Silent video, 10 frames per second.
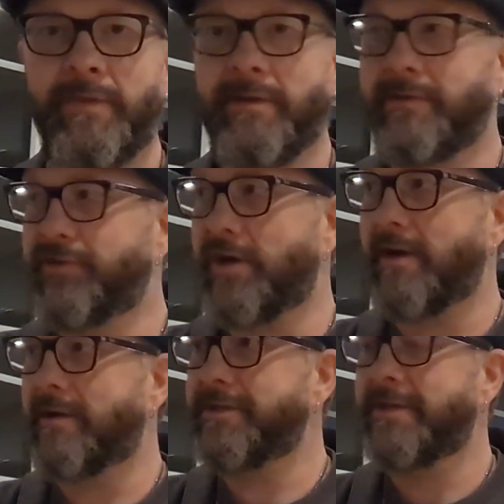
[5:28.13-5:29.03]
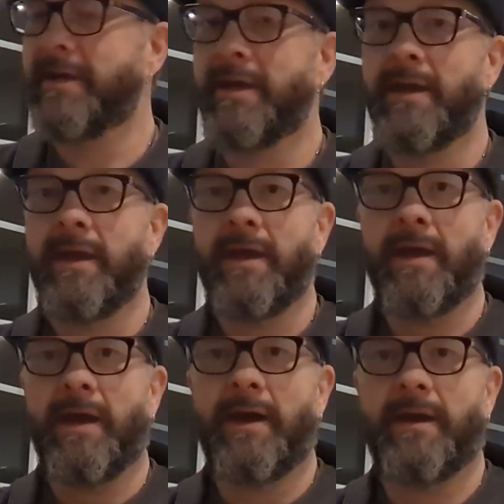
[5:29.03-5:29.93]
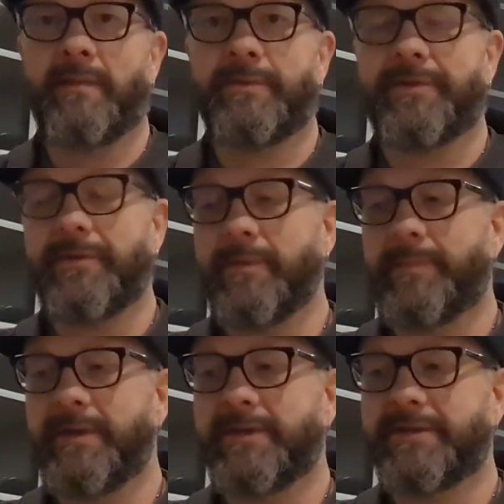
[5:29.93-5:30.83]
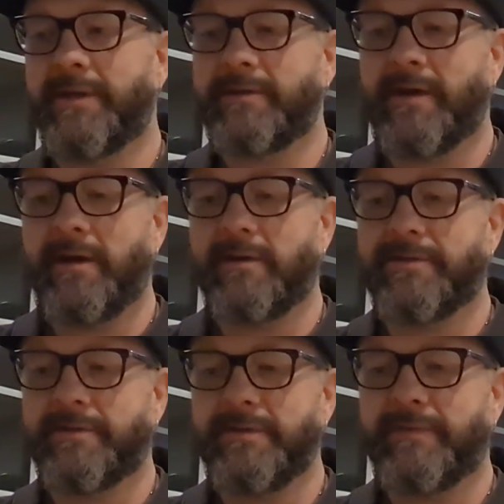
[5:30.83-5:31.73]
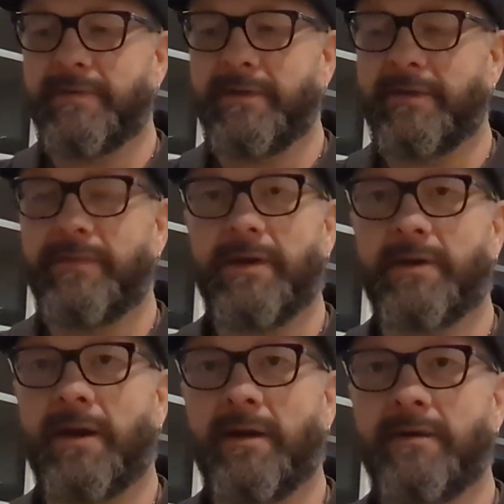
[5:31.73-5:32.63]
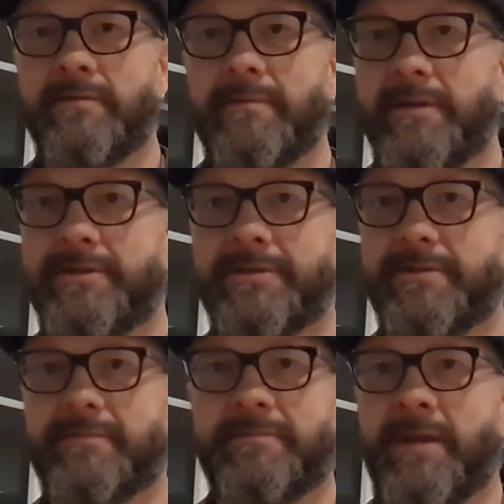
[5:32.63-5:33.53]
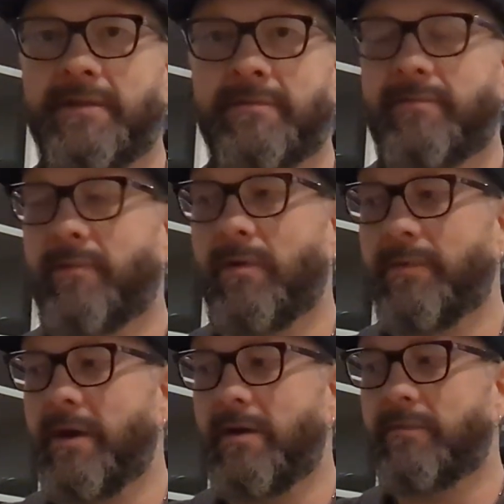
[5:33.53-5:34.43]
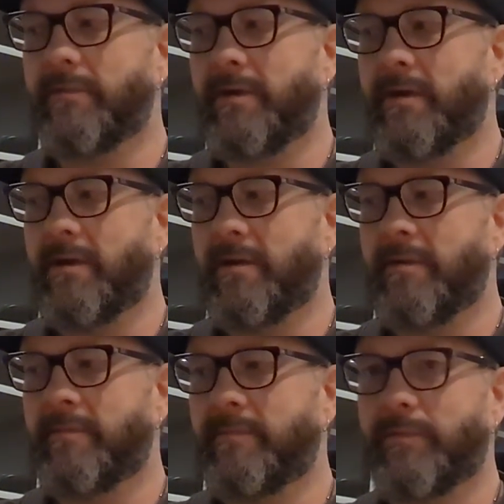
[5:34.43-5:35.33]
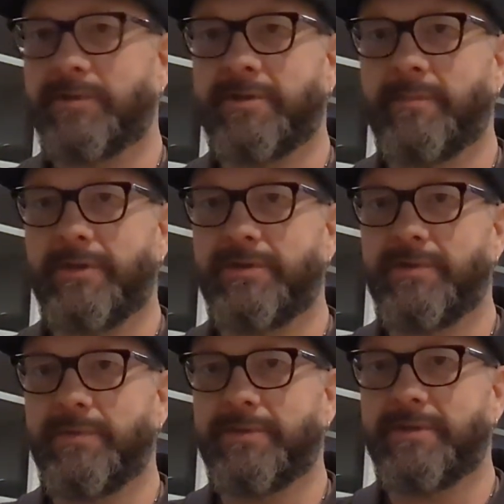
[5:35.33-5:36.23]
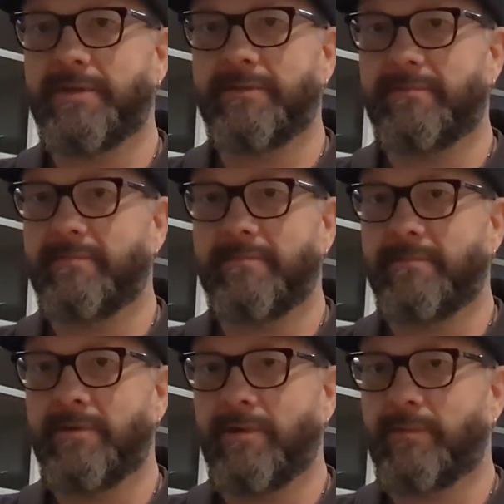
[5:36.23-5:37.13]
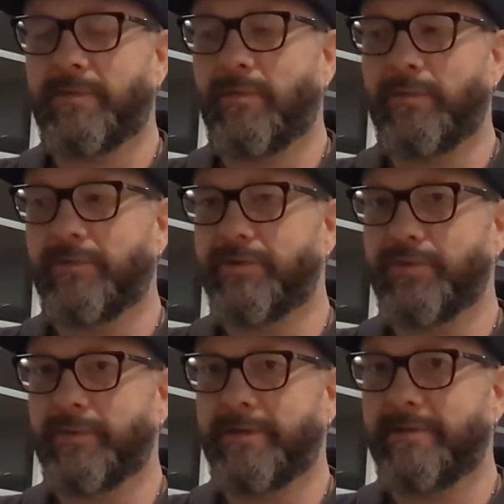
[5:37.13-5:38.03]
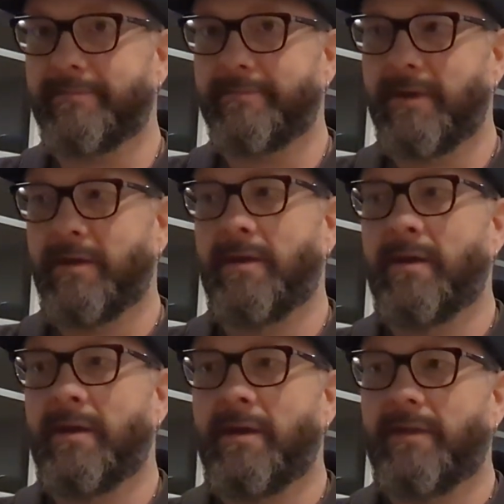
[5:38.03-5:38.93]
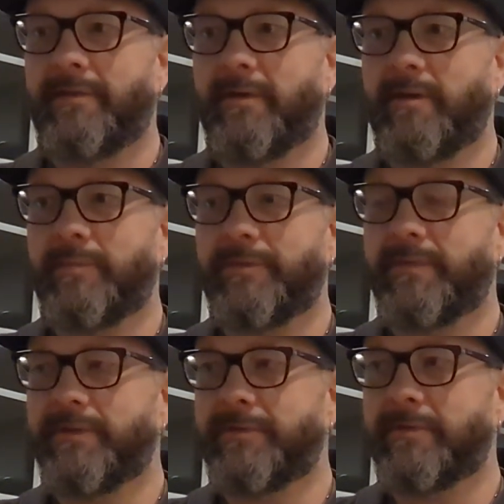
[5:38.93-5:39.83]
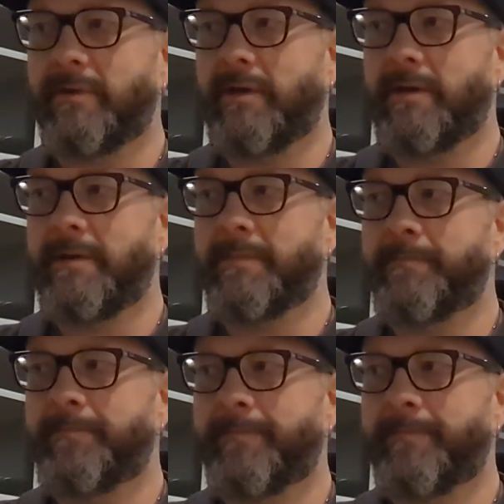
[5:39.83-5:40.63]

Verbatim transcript: in jars. Uh, but the thing with picks and cards are different. Like if you got a card, it's getting thrown out um, or somebody's using it, you know, when they're rolling a joint to help with the filter. Um,